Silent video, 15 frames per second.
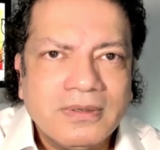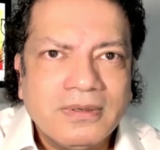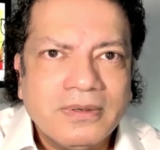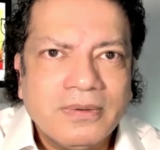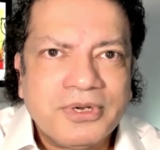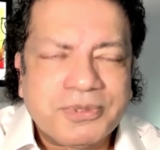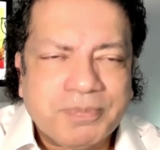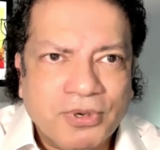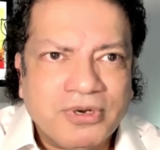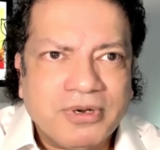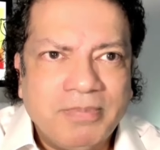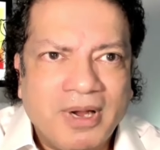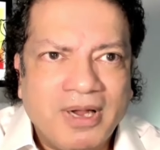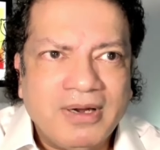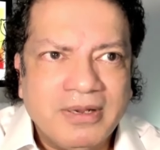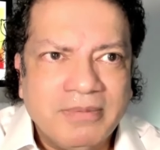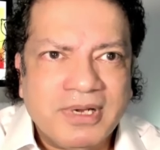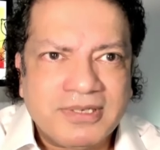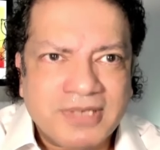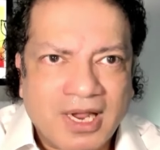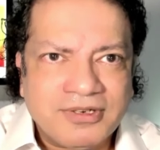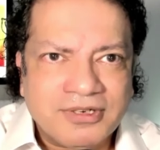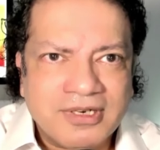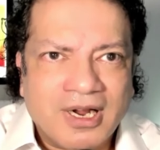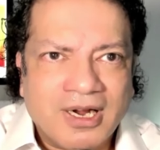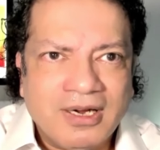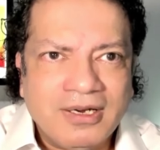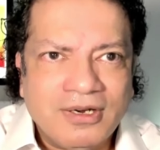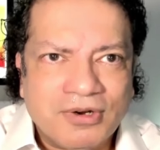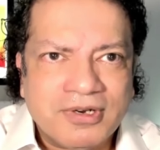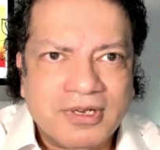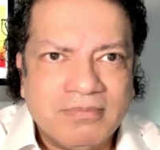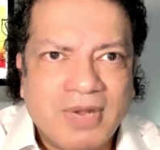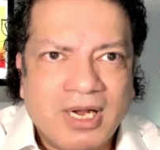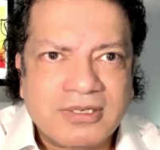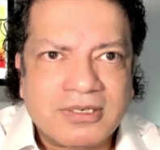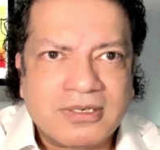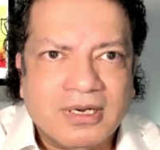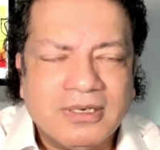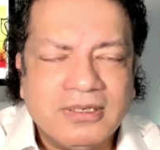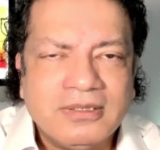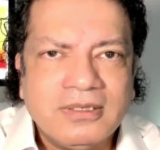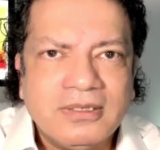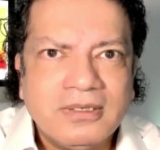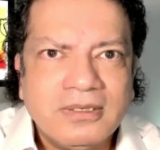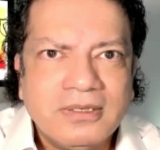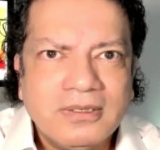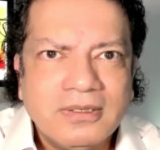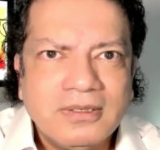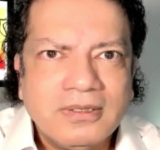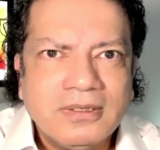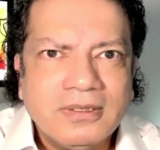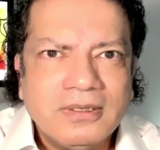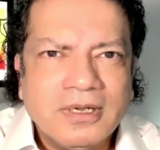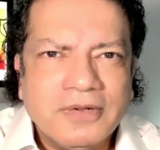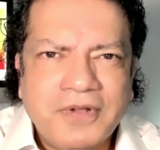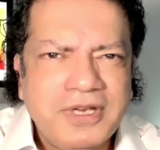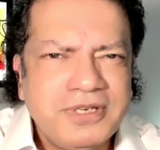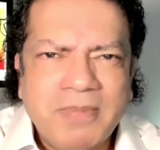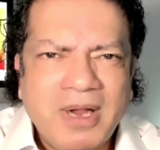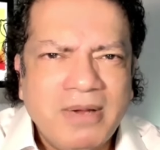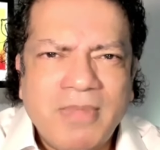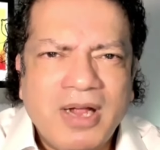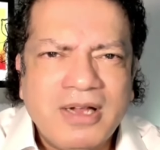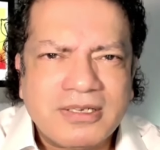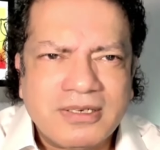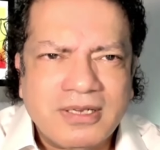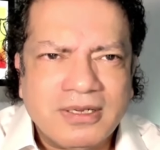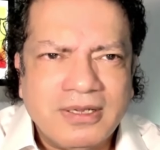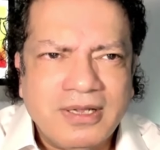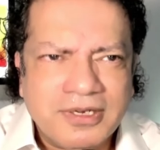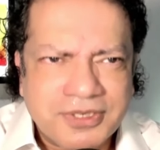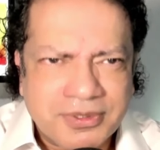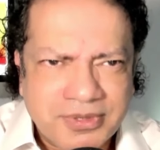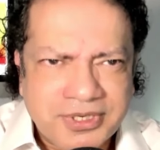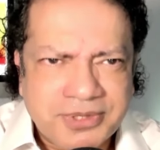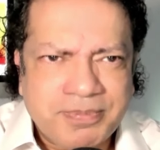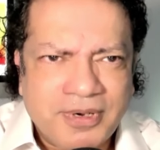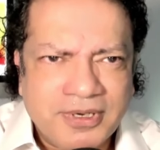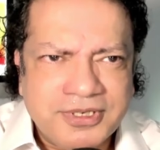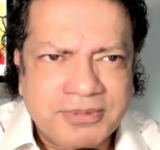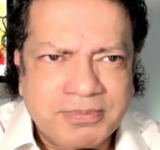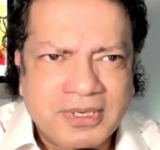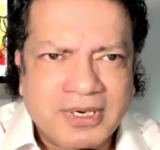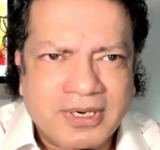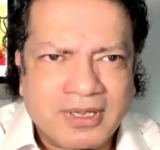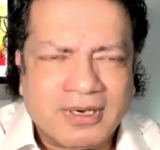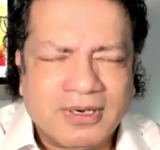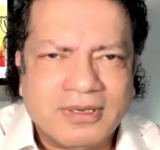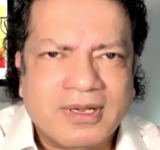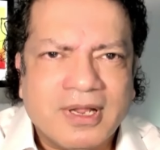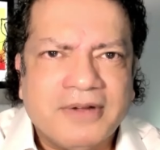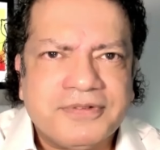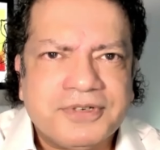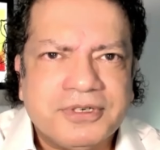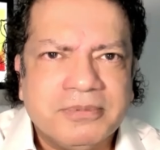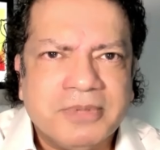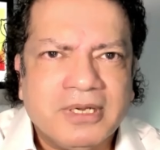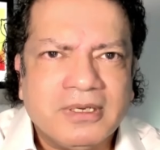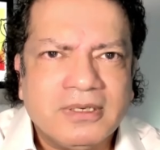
He spoke about him as Adonai, Lord and Master. If he's my master, he has a responsibility to look after me.